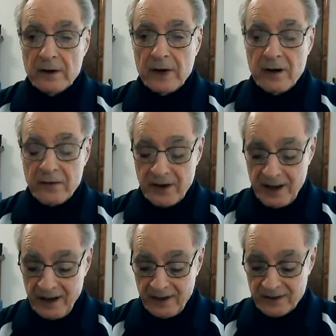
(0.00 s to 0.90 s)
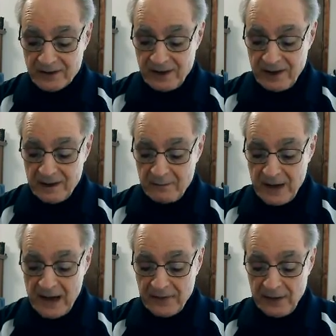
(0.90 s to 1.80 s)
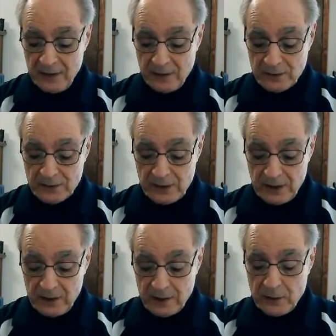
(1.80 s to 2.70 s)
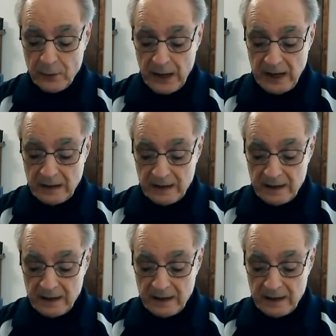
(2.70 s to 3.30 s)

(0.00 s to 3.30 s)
Coverdale's, Matthew's, Great,